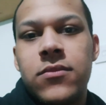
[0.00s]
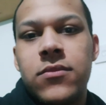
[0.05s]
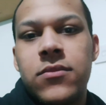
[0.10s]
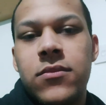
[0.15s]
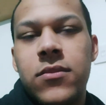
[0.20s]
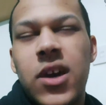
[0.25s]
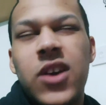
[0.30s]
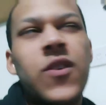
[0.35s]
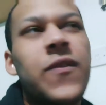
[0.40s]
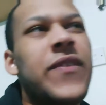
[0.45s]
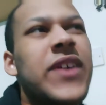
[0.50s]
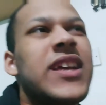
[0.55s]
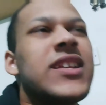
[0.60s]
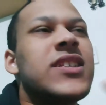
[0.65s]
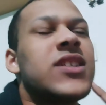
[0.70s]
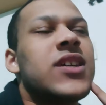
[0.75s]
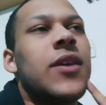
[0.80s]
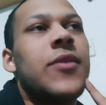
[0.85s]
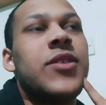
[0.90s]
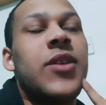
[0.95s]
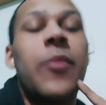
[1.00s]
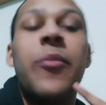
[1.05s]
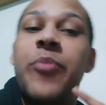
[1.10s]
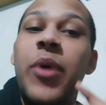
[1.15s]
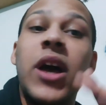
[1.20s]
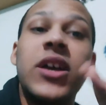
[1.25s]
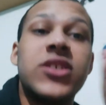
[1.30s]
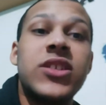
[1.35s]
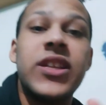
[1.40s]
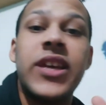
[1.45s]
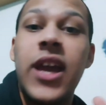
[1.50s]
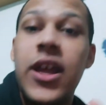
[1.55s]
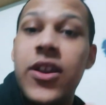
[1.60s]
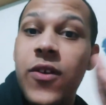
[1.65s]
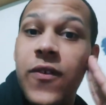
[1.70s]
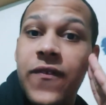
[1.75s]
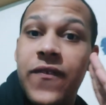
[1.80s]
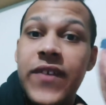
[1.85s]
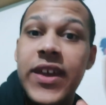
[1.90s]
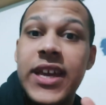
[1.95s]
I don't think it's good. And personally, I
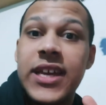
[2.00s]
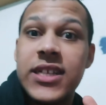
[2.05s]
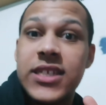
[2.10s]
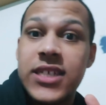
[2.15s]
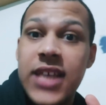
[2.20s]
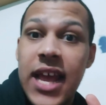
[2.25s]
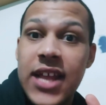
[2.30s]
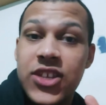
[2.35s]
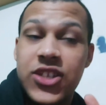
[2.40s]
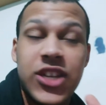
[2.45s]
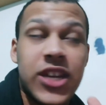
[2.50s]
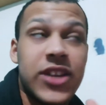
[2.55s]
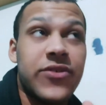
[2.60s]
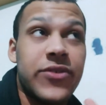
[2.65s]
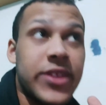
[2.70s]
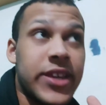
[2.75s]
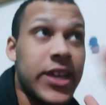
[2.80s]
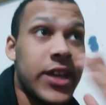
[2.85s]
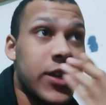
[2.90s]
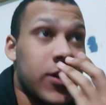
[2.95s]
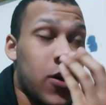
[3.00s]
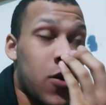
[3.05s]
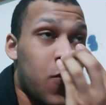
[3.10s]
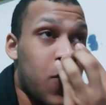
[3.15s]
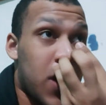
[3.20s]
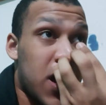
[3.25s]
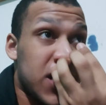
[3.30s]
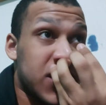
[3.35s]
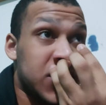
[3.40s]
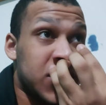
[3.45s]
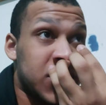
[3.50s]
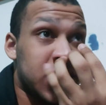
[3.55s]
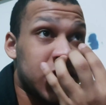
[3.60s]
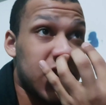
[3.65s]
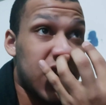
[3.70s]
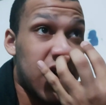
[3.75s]
don't think it's generally gonna go worse.